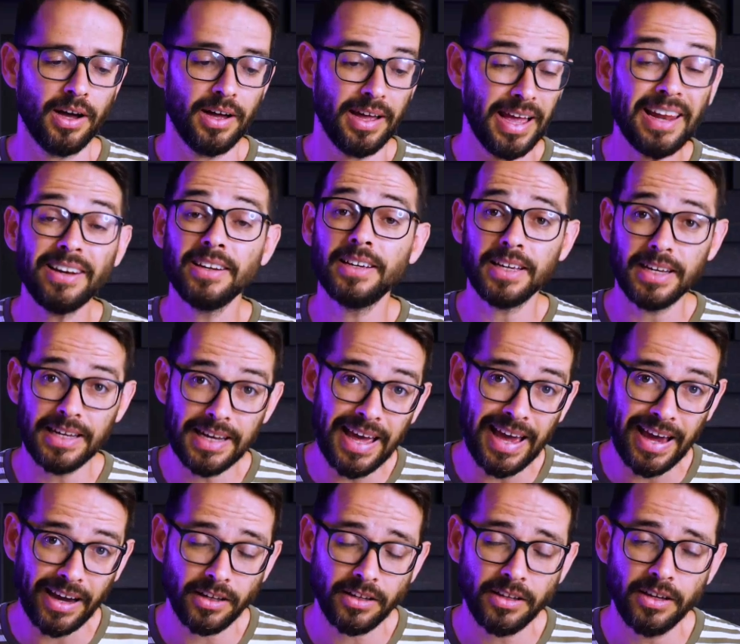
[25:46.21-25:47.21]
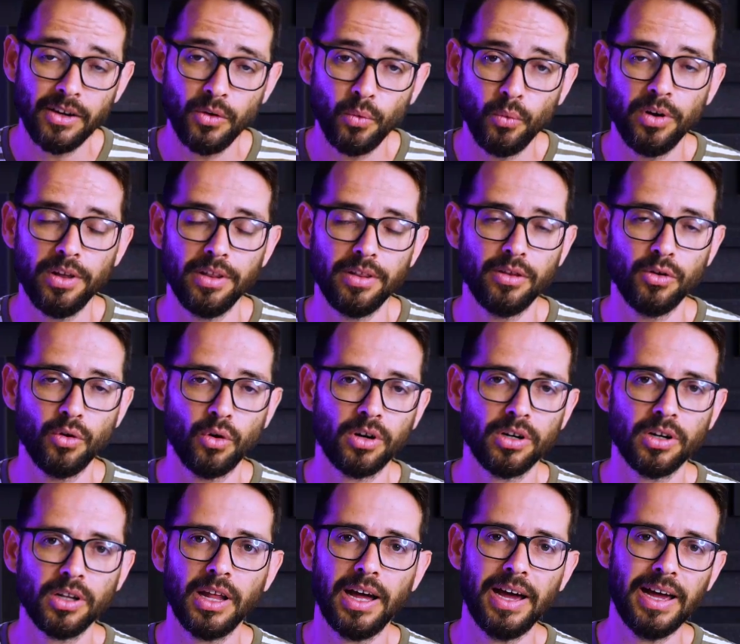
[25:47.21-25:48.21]
and connect with your
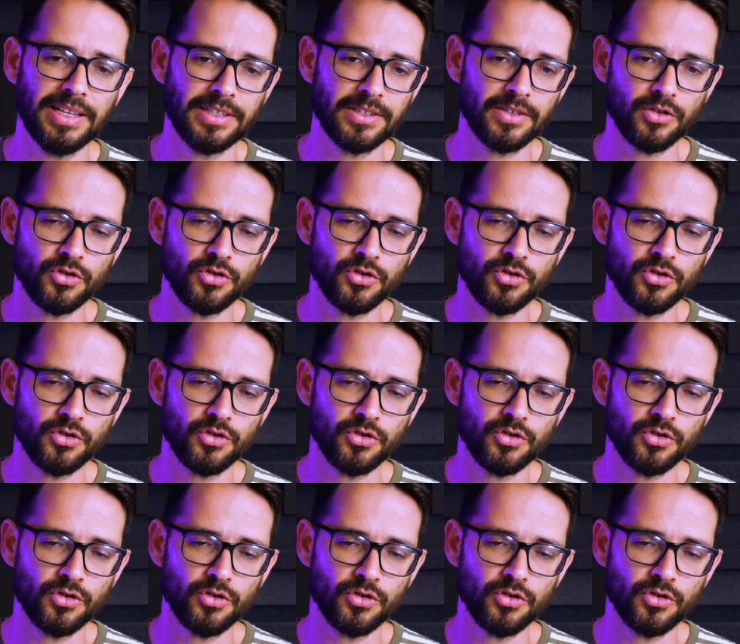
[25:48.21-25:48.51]
clients